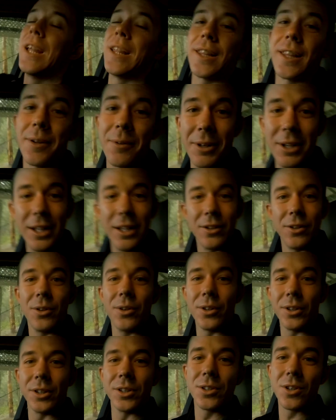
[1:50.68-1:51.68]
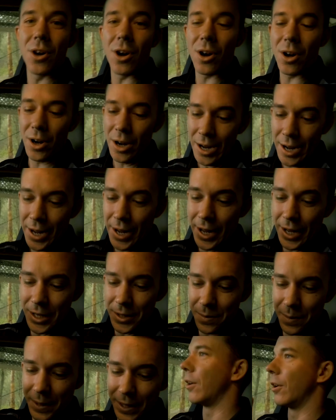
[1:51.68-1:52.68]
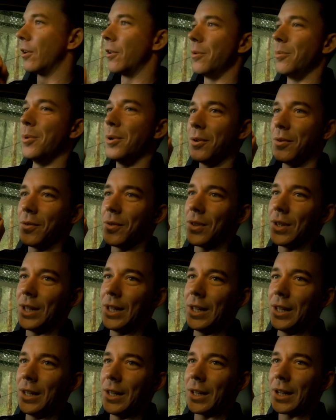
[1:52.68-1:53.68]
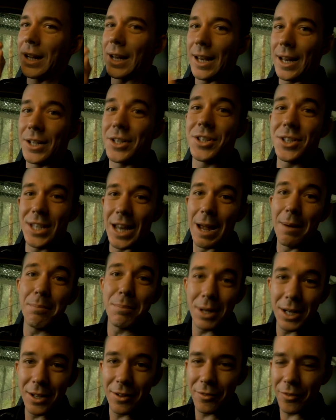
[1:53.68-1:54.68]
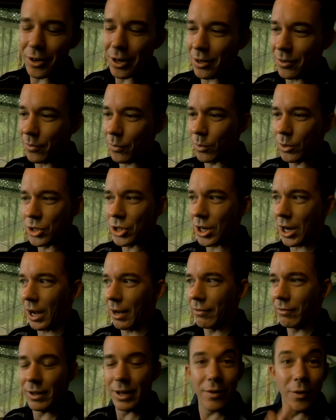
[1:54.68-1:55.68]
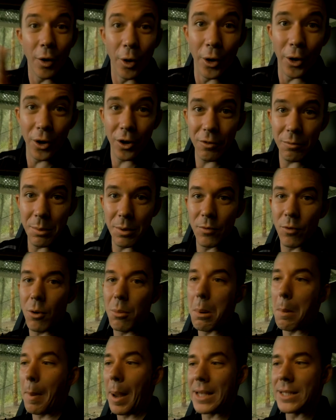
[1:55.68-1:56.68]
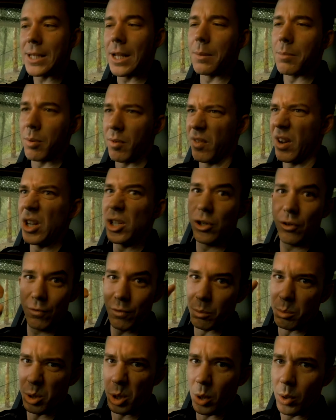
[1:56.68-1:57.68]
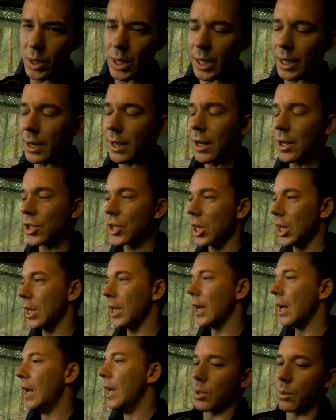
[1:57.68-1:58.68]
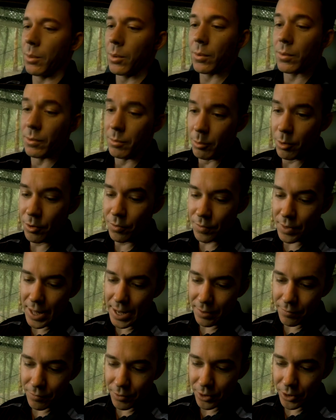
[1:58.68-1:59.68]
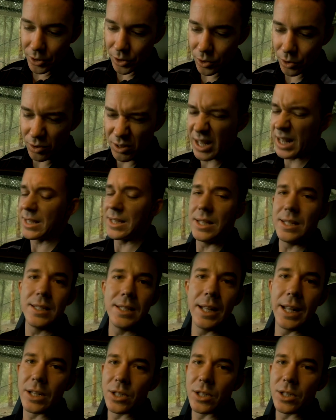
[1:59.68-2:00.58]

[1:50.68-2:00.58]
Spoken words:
Another thing we need to do on this car is we got to remove the clutch dampening valve, which I've never heard of before, but basically it prevents you from doing a clutch kick. So we'll remove that very soon. That's easy.